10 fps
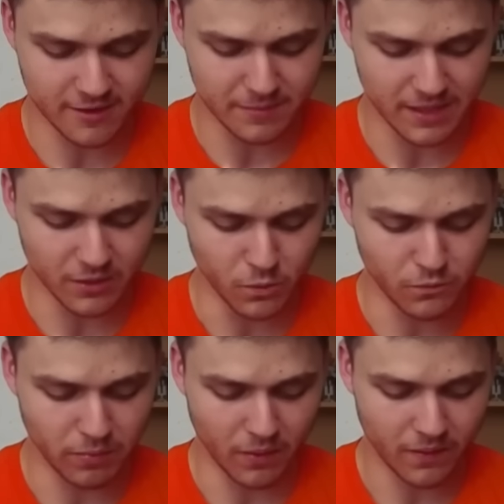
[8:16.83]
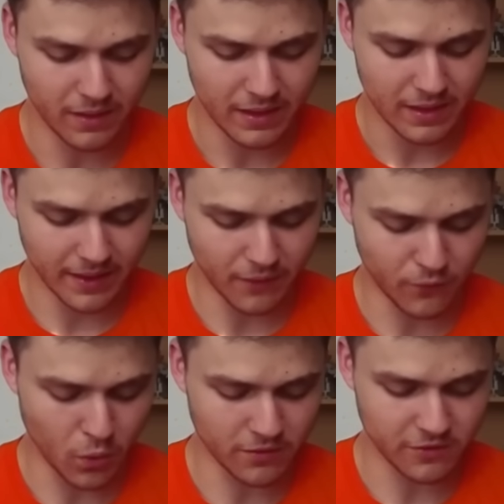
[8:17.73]
to be a goofball. Like, of
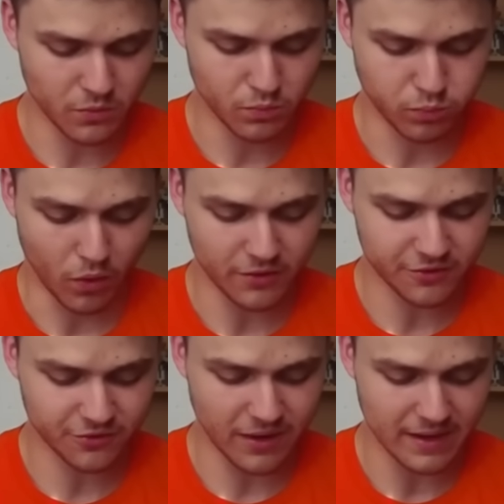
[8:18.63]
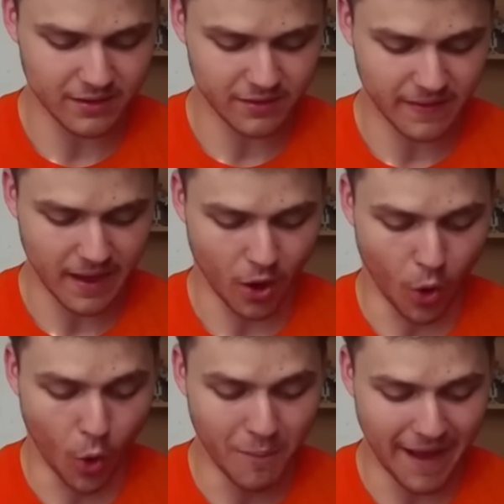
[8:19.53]
course you walked straight into that.
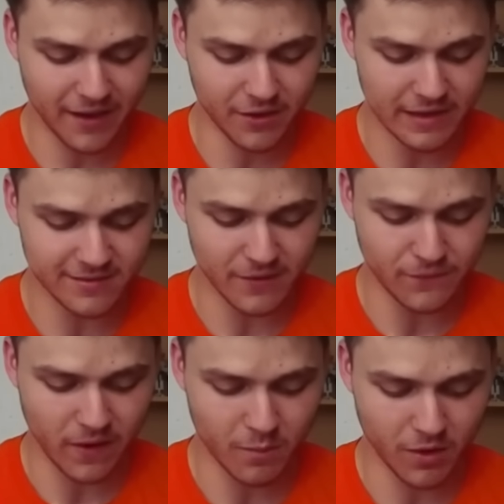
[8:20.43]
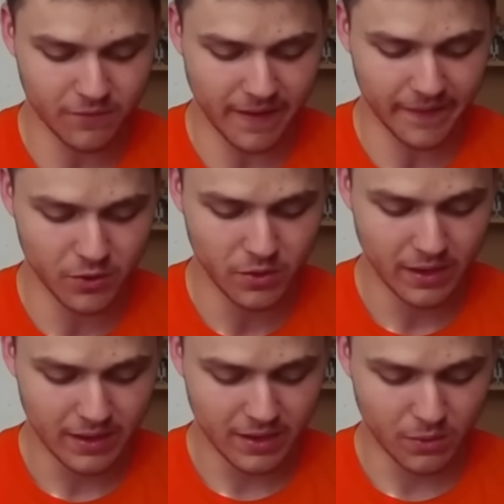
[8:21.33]
Oh my goodness, the Fireball value
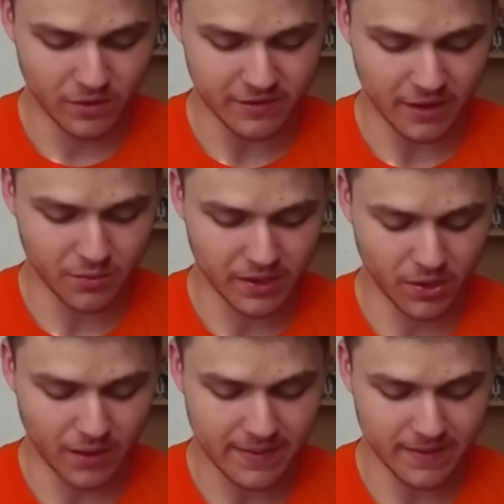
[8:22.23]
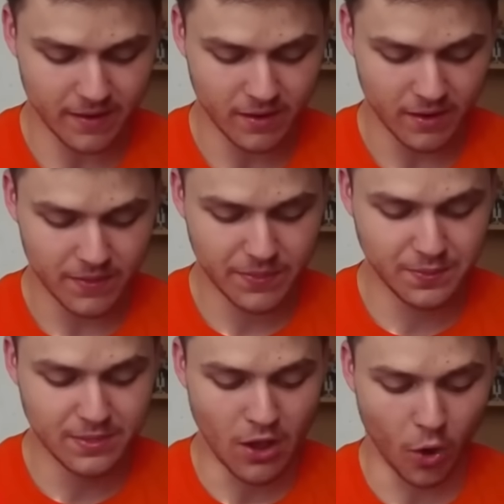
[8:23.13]
was unreal right there.
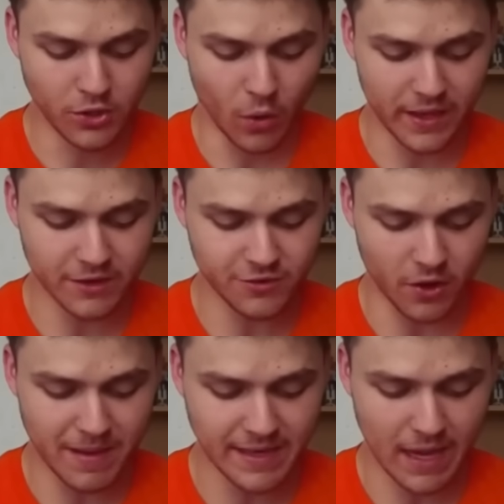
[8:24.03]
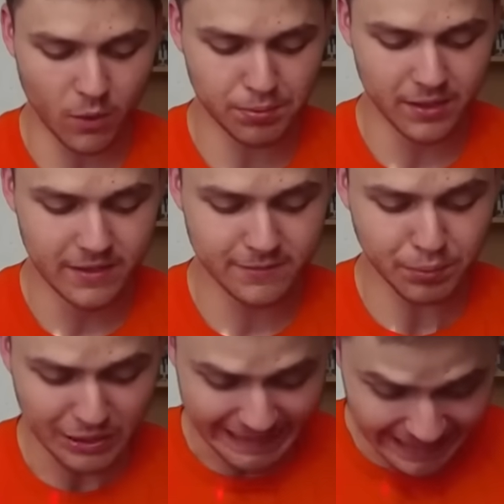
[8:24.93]
No, don't get a shot on my tower, please.
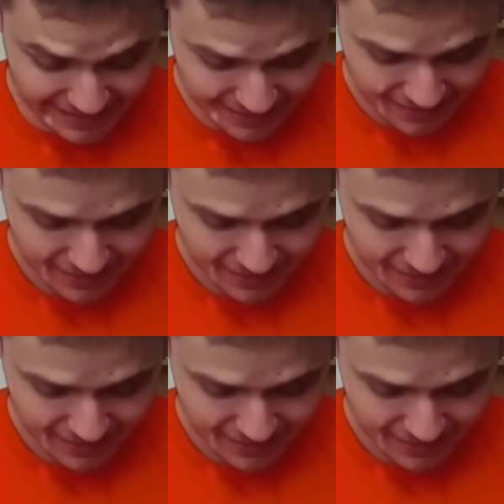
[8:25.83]
Please!